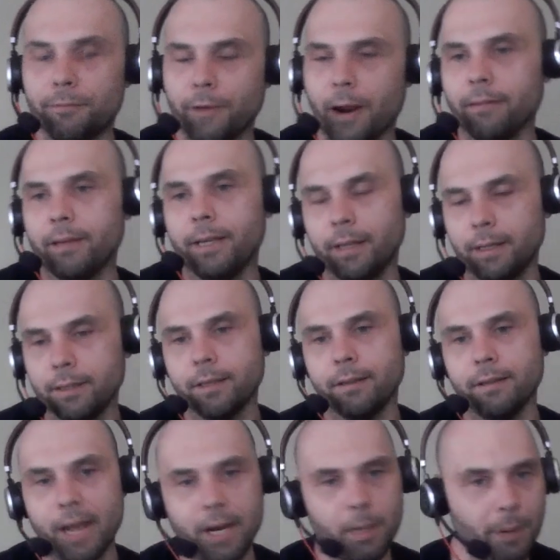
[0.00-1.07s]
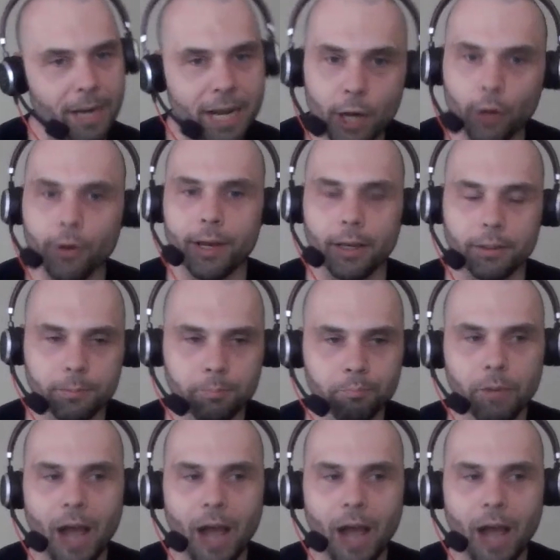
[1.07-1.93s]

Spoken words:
to finally get into the data, but here it is.